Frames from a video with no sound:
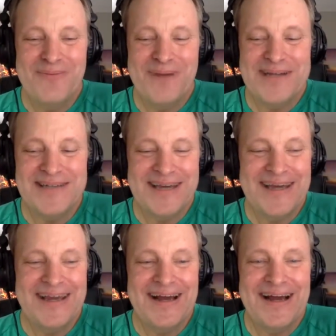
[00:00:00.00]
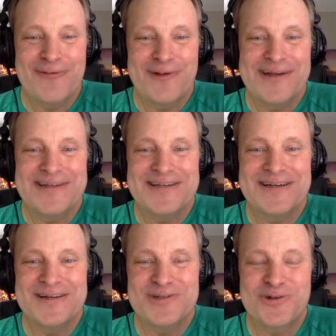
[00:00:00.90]
by day, I write
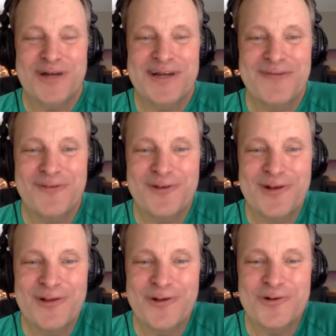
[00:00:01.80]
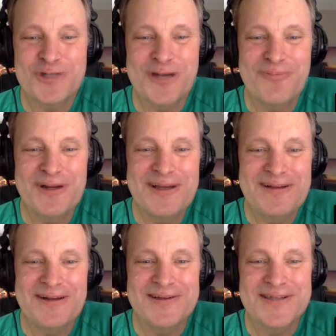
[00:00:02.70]
training for a large company,
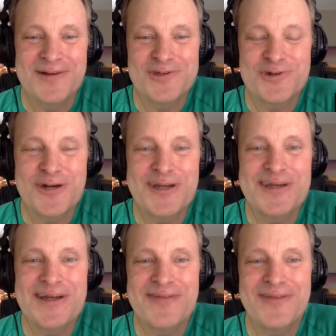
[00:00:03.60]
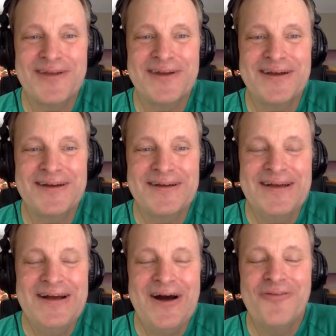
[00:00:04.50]
sales training. And then
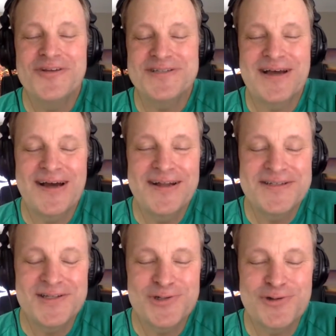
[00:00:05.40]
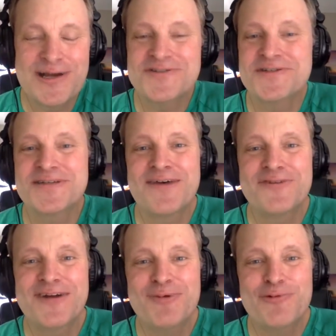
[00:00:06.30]
on the side, since 2007,
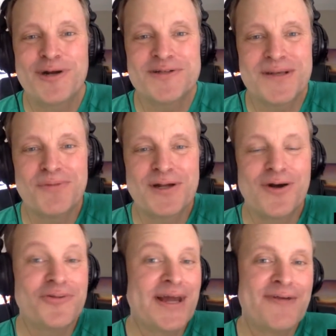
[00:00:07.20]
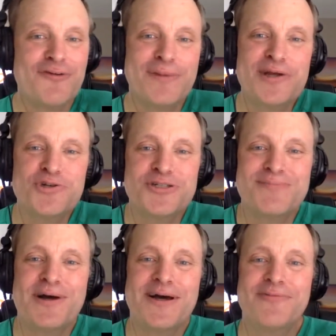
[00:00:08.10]
I've been running something called the Affirmation
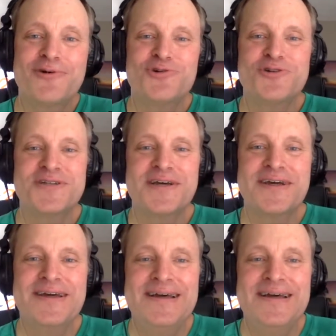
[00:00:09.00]
Spot, which is a